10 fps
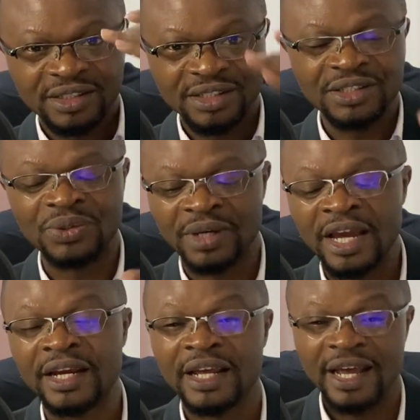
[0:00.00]
you
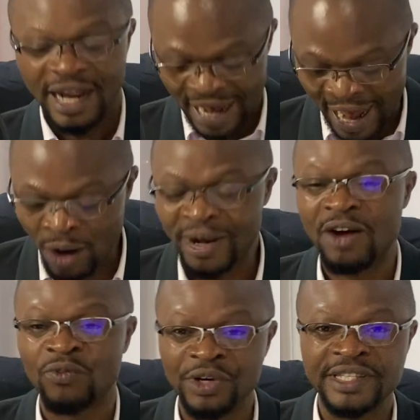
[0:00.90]
can. I would
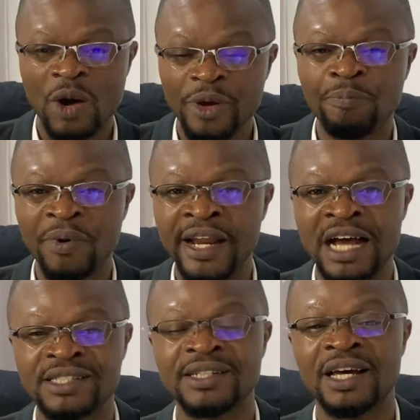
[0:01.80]
have wished that we played
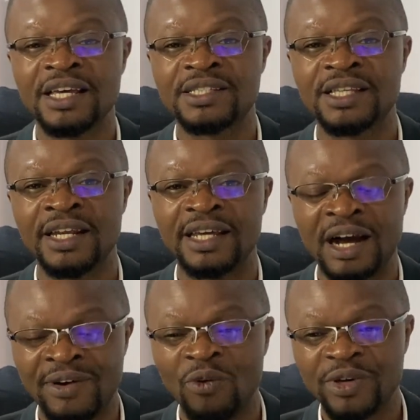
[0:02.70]
Arsenal yesterday. I
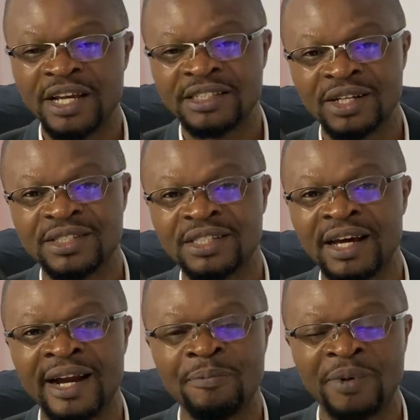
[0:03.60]
would have wished that Chelsea
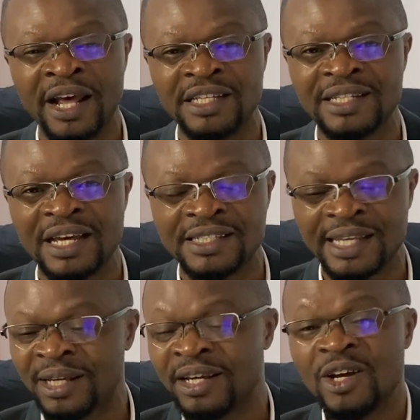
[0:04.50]
had played Arsenal
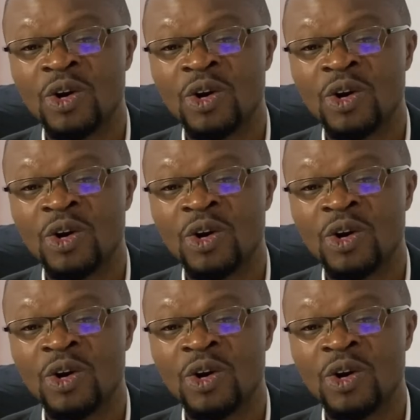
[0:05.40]
yesterday.